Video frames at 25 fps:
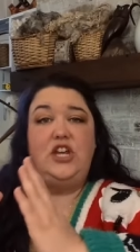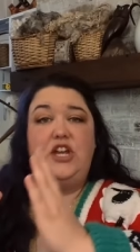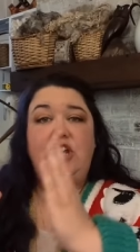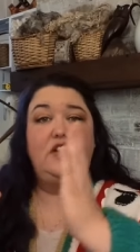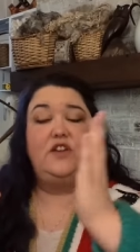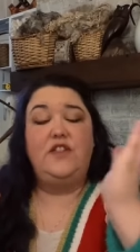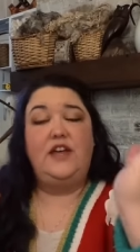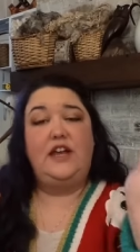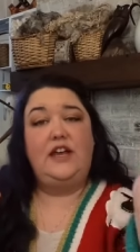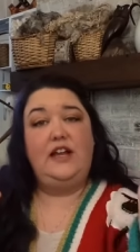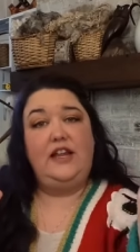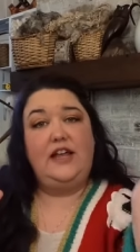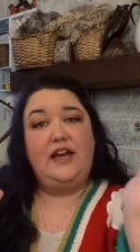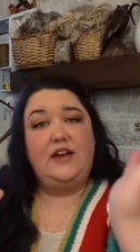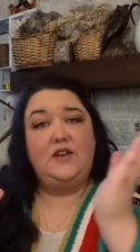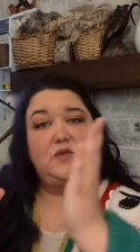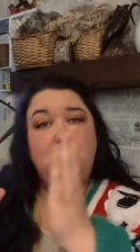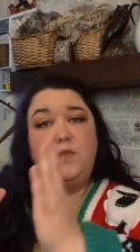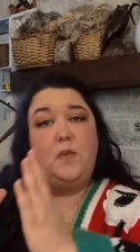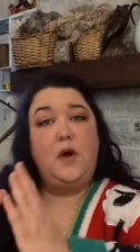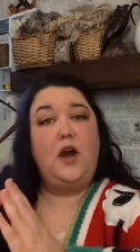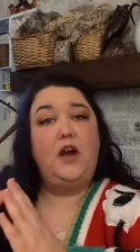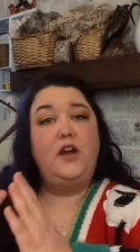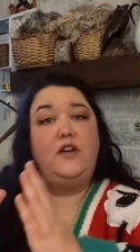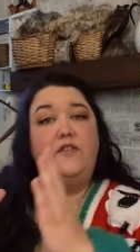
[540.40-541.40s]
here that allows
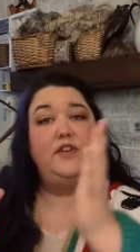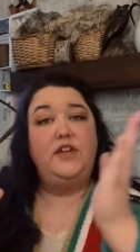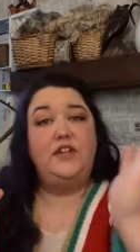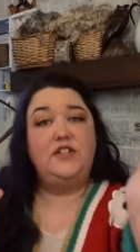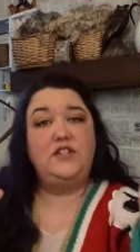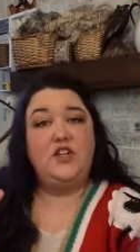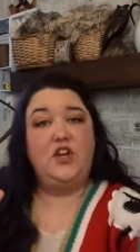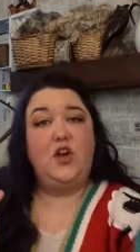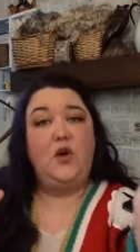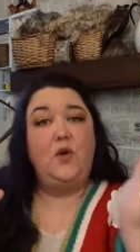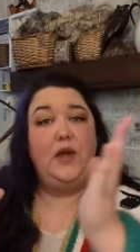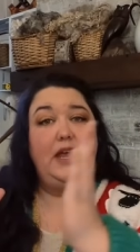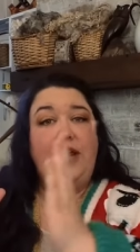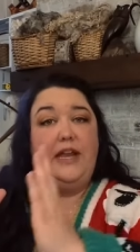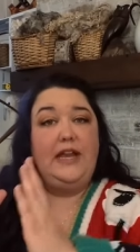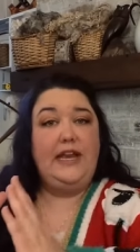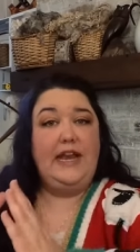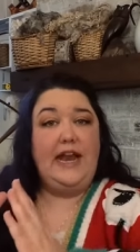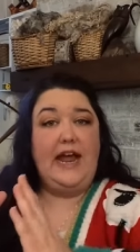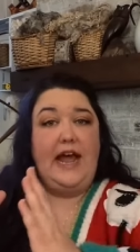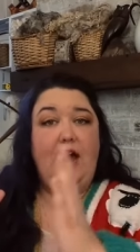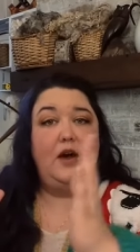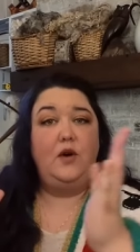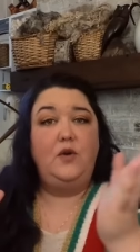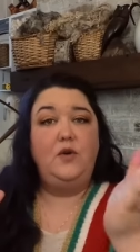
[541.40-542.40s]
part of it to go in and
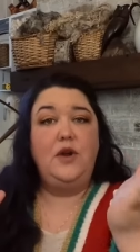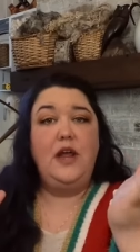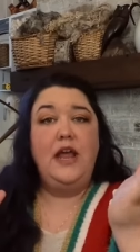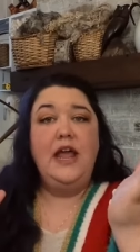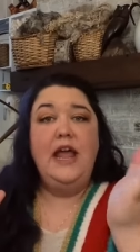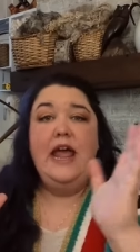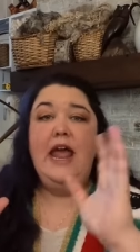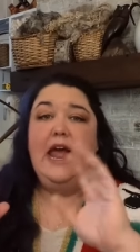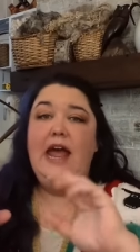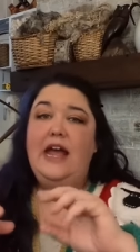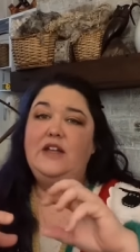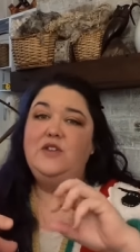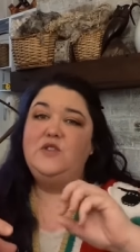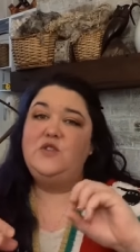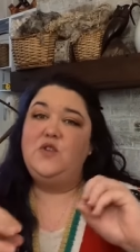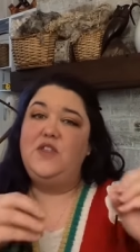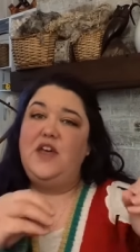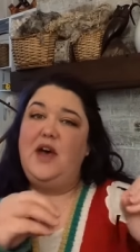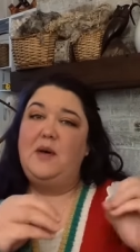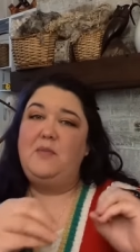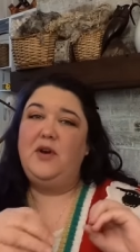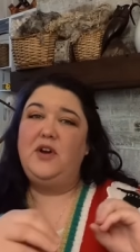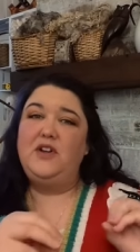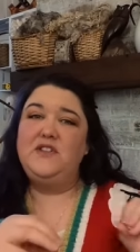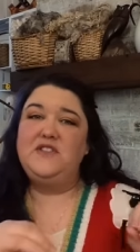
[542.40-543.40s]
out. And so
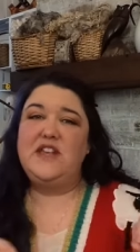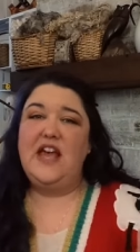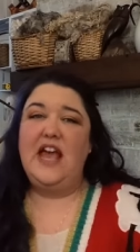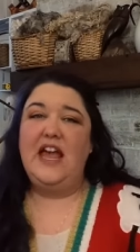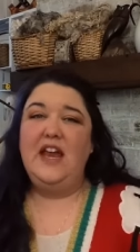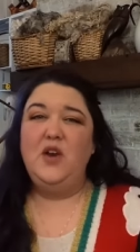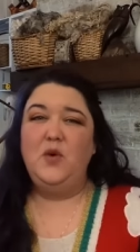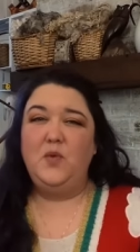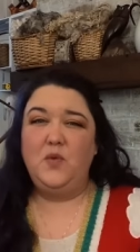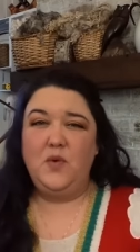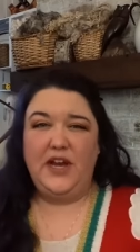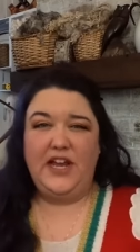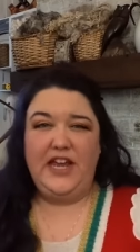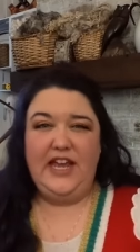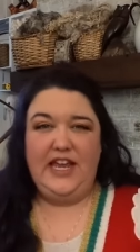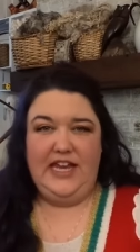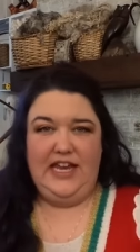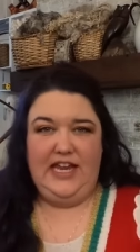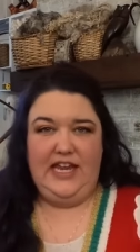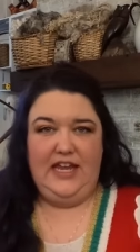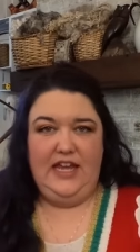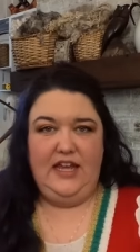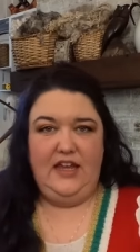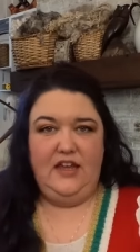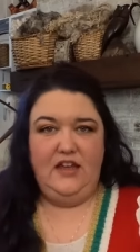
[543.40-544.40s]
that part's kind of
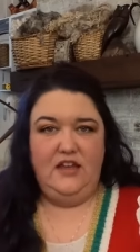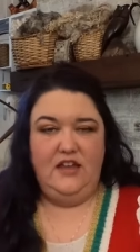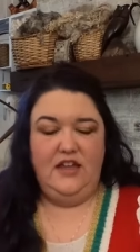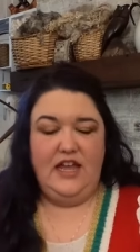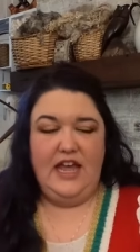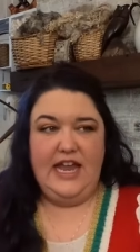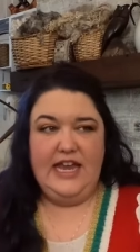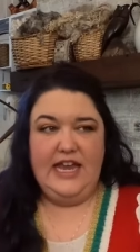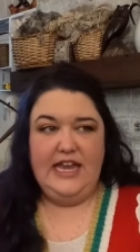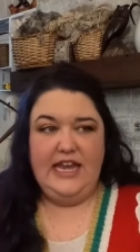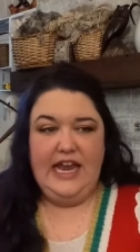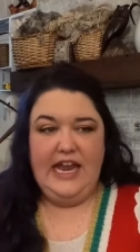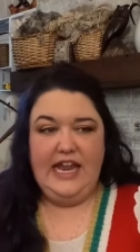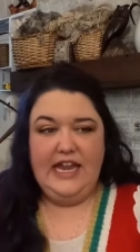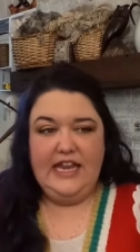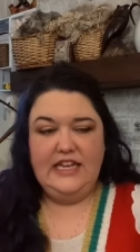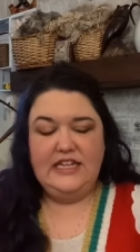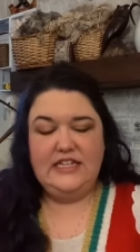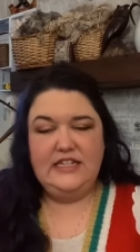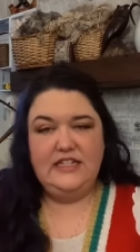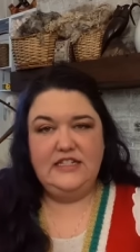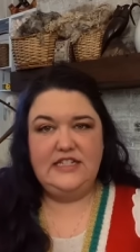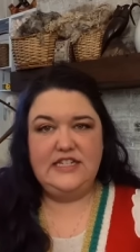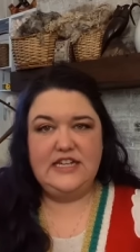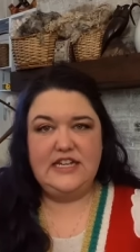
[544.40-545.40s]
rickety and it
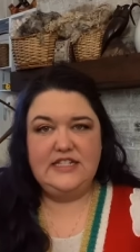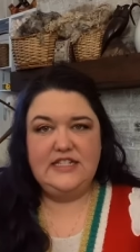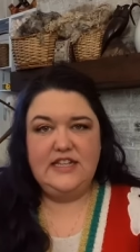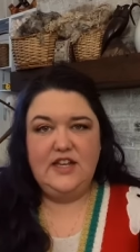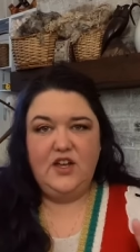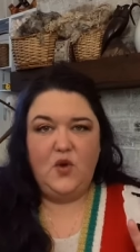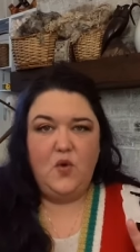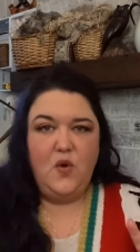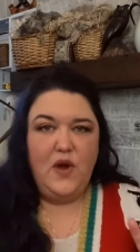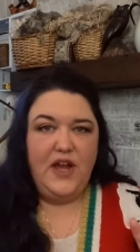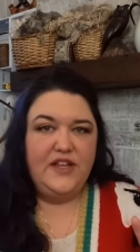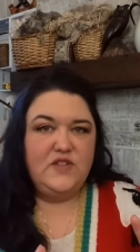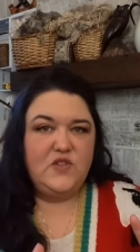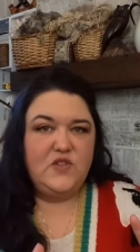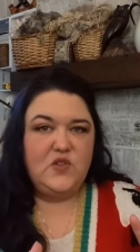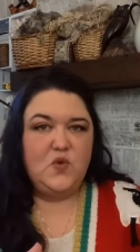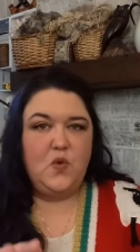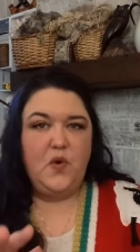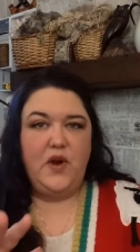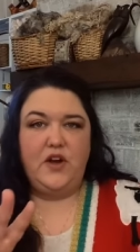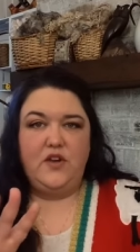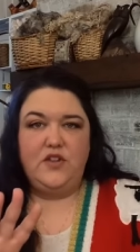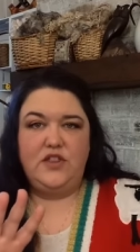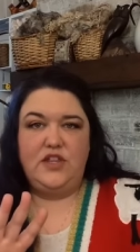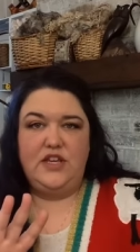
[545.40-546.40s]
doesn't quite
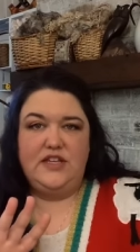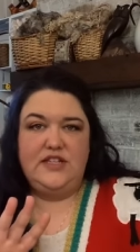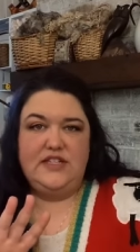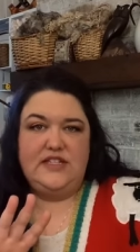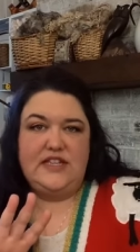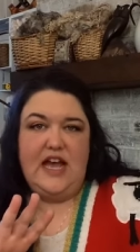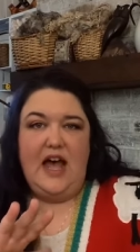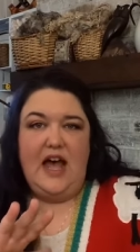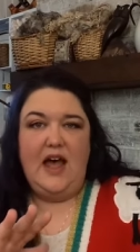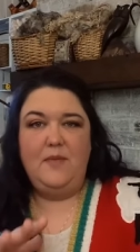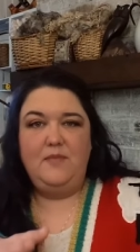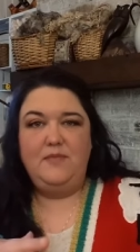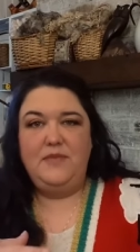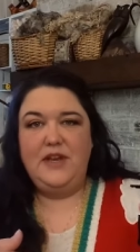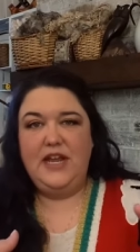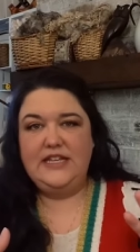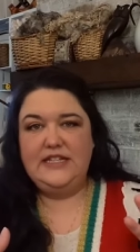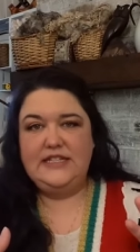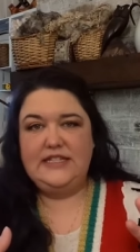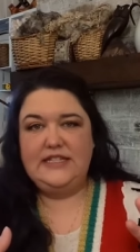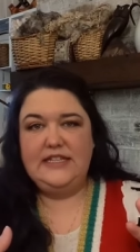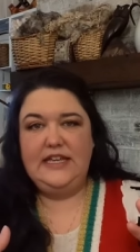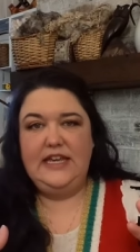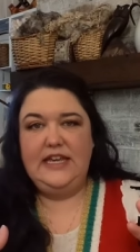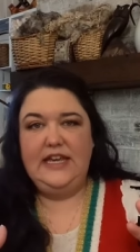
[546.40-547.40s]
square things up
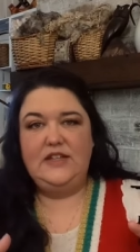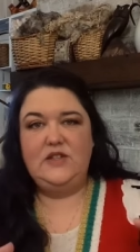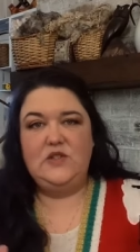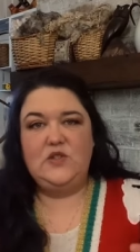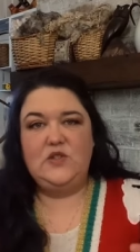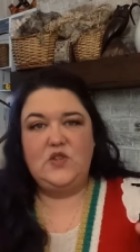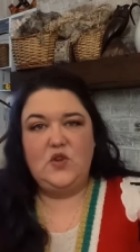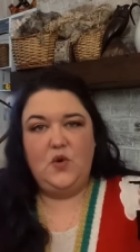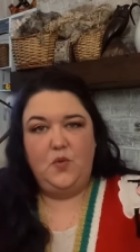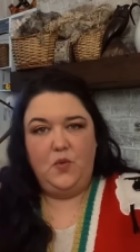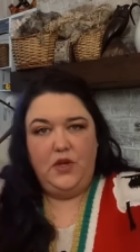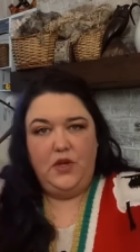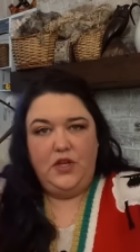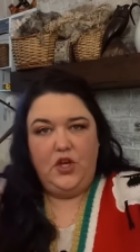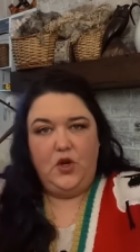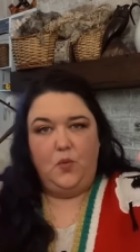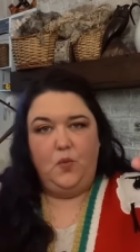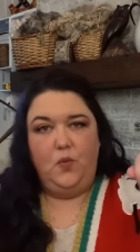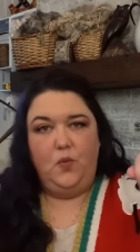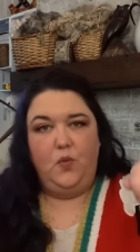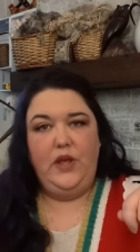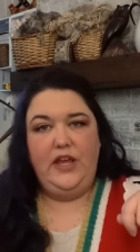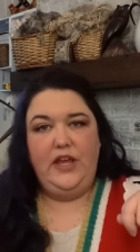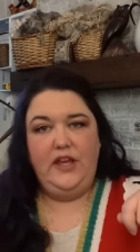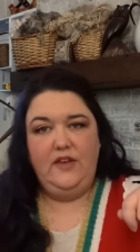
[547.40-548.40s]
nicely. And so when you're
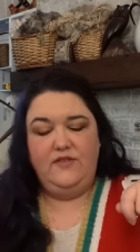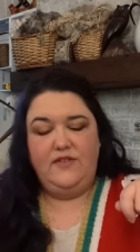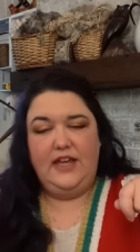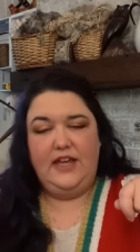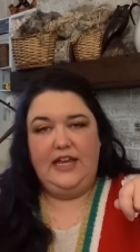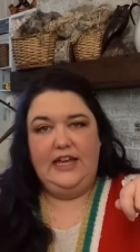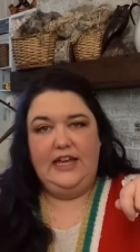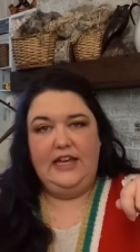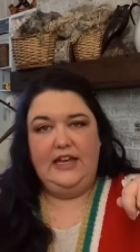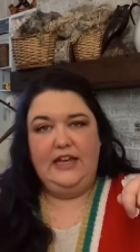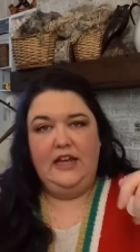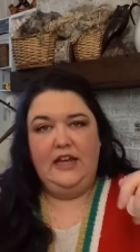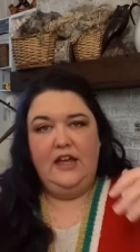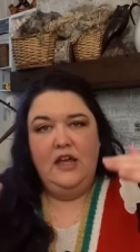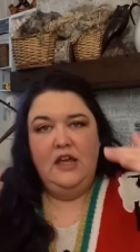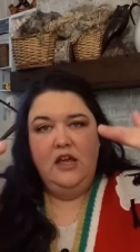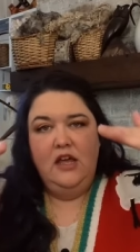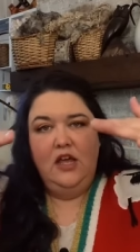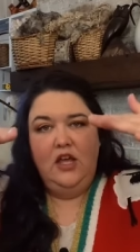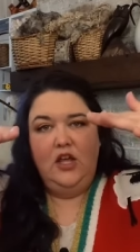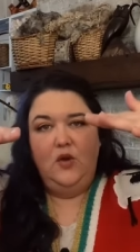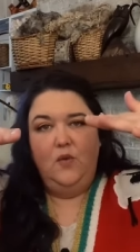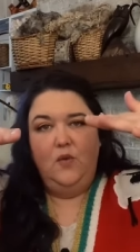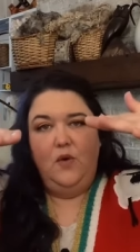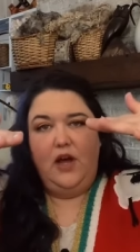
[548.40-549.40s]
weaving,
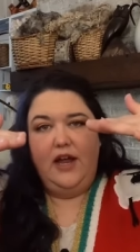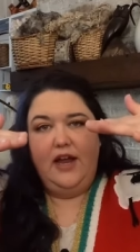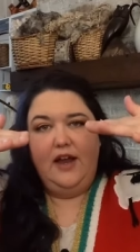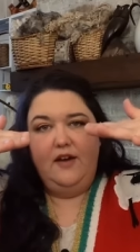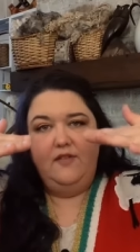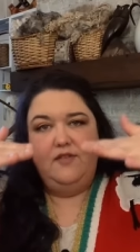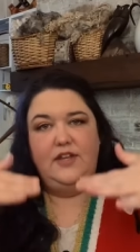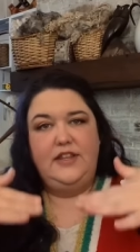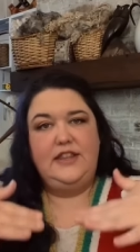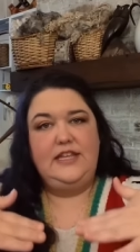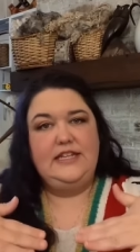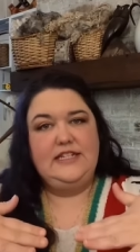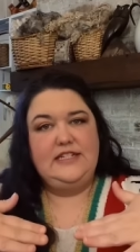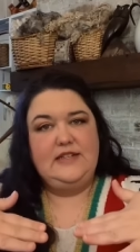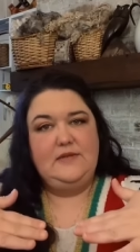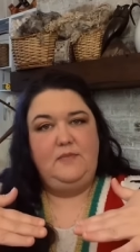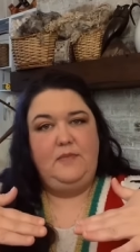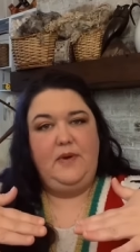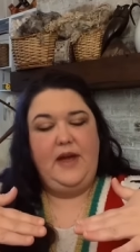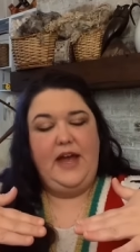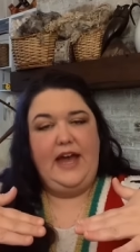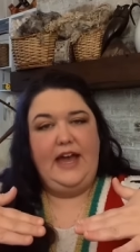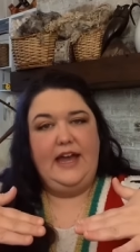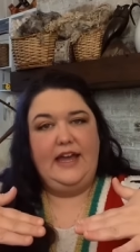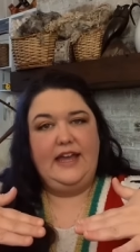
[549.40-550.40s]
you want everything to
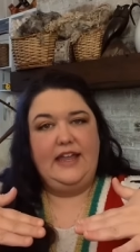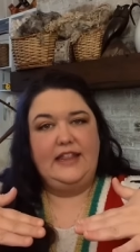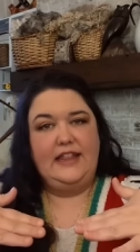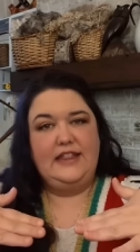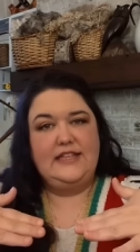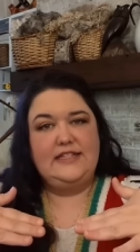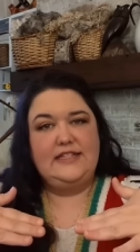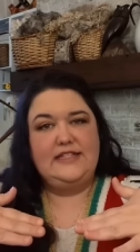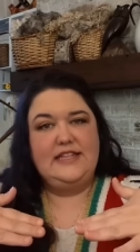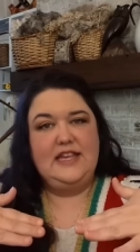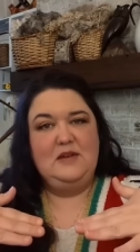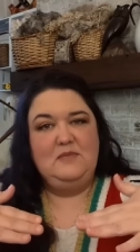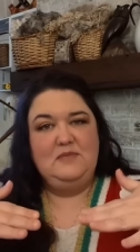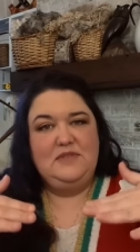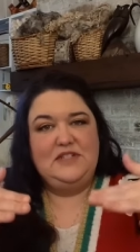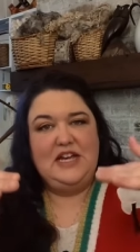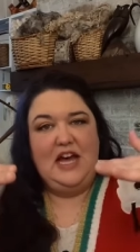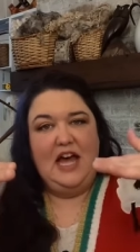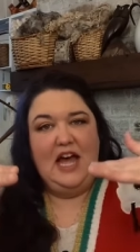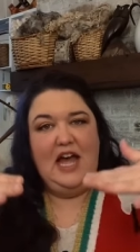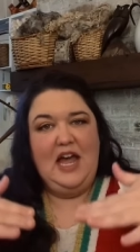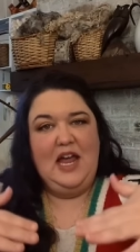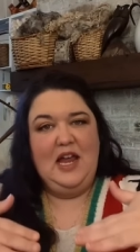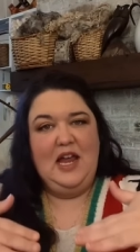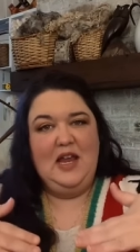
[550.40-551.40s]
pack at the same
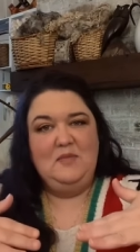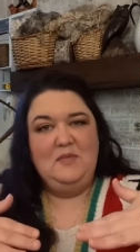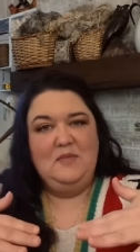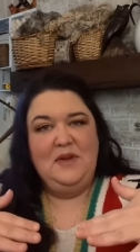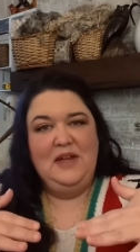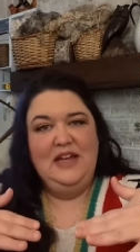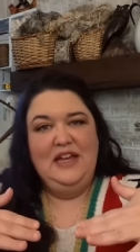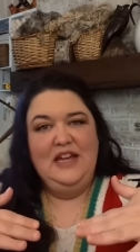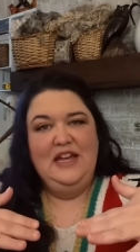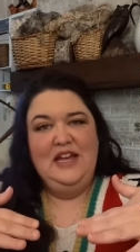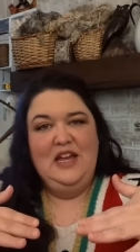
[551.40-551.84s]
time